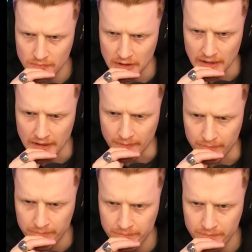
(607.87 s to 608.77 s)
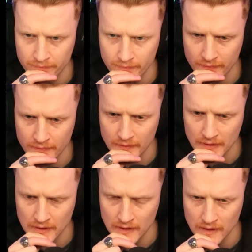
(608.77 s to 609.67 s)
Damn.
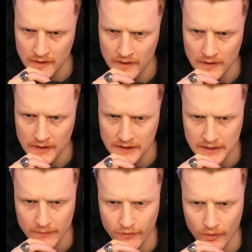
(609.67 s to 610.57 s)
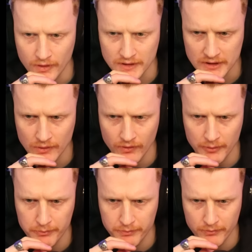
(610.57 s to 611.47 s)
Step 4. Consult
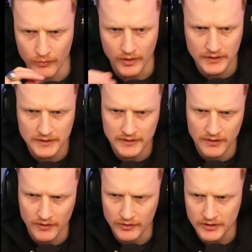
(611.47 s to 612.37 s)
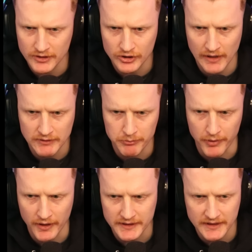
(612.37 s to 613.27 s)
the... What? Loosen the straps
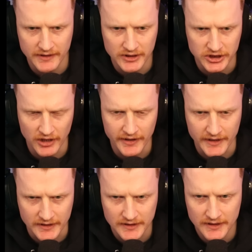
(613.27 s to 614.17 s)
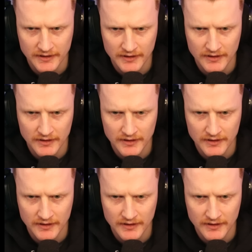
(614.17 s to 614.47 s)
binding the giant.